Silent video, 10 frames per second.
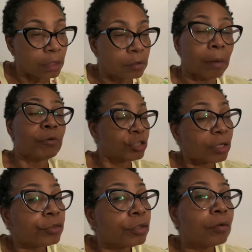So I'm gonna
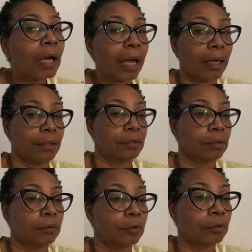show it to you guys.
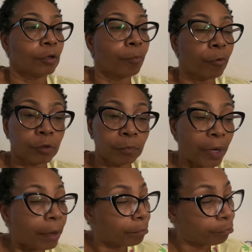Don't, but,
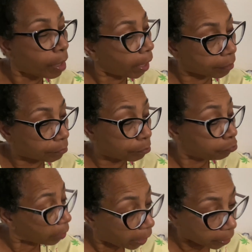but,
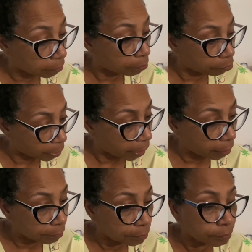but, but,
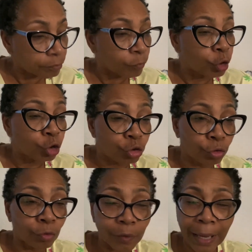
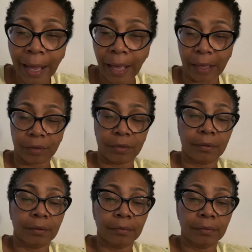do not,